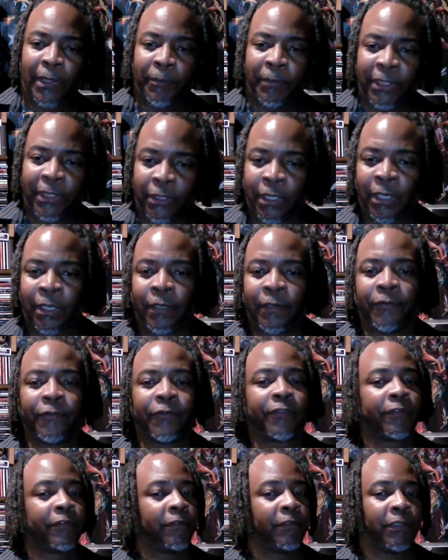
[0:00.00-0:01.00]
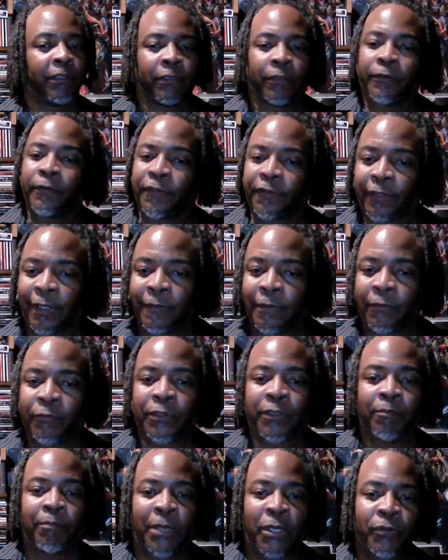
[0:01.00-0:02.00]
Because, the same thing
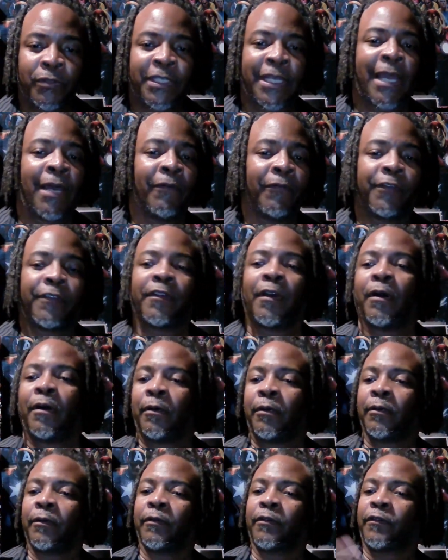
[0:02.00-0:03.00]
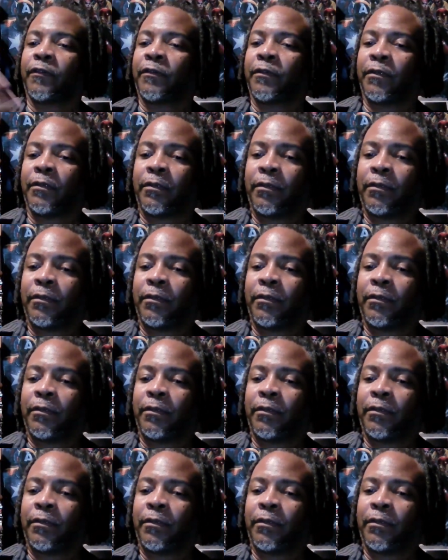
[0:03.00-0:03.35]
with the Motown songs.